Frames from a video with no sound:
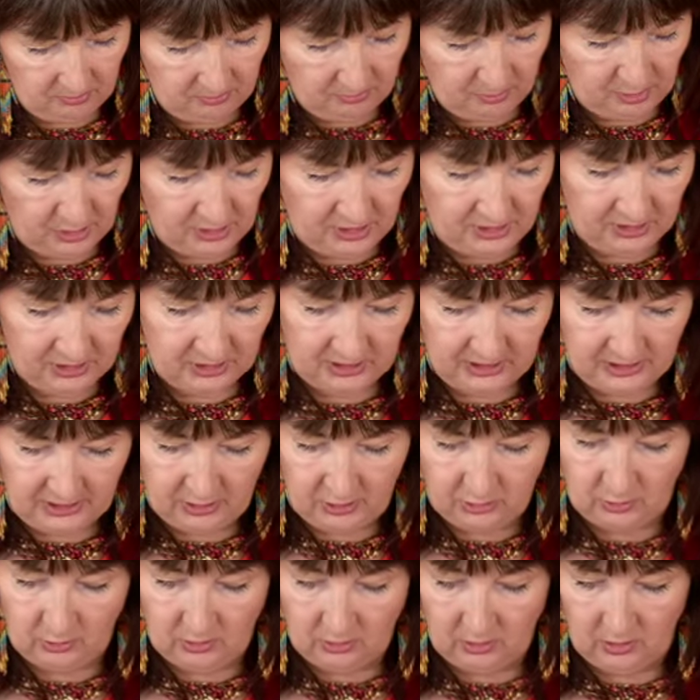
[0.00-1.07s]
purses
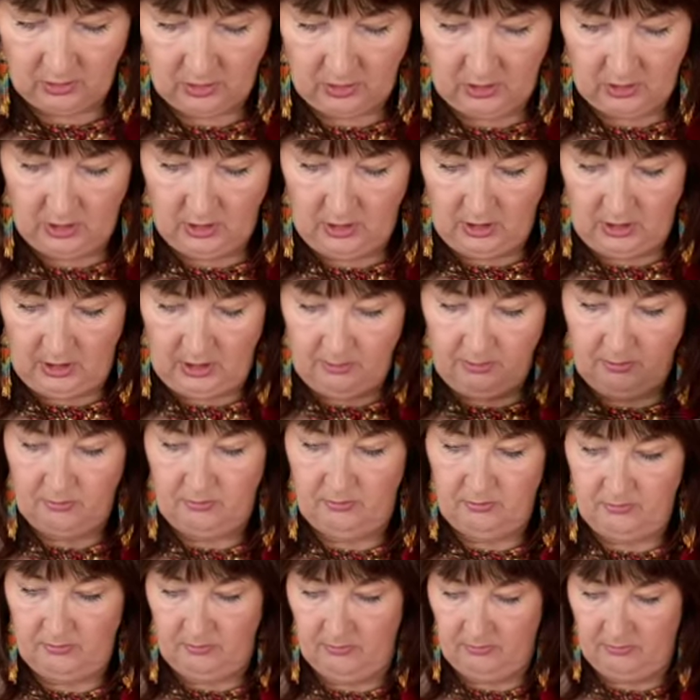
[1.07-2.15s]
or,
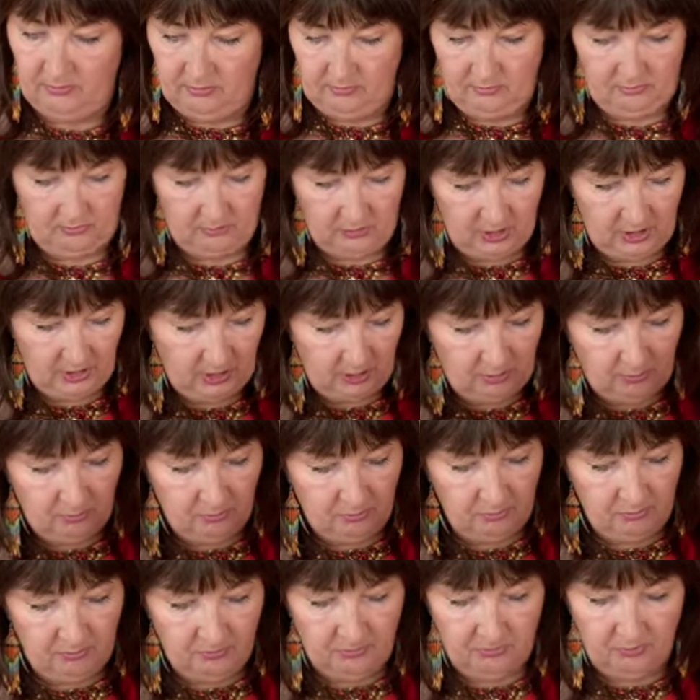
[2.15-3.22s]
you know,
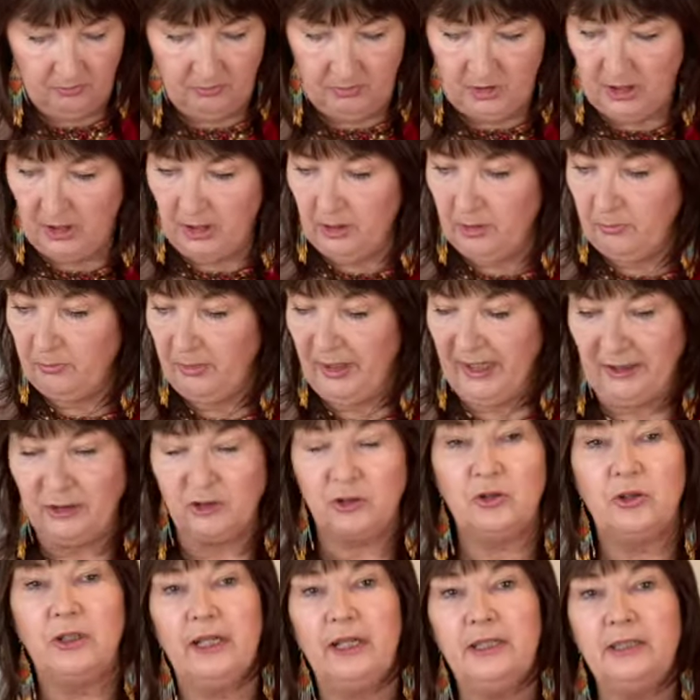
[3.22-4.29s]

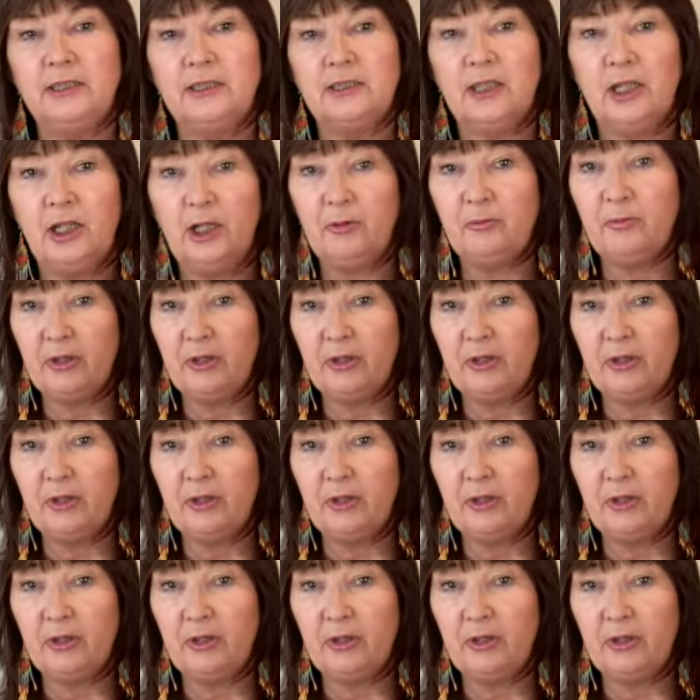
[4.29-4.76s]
pencil case type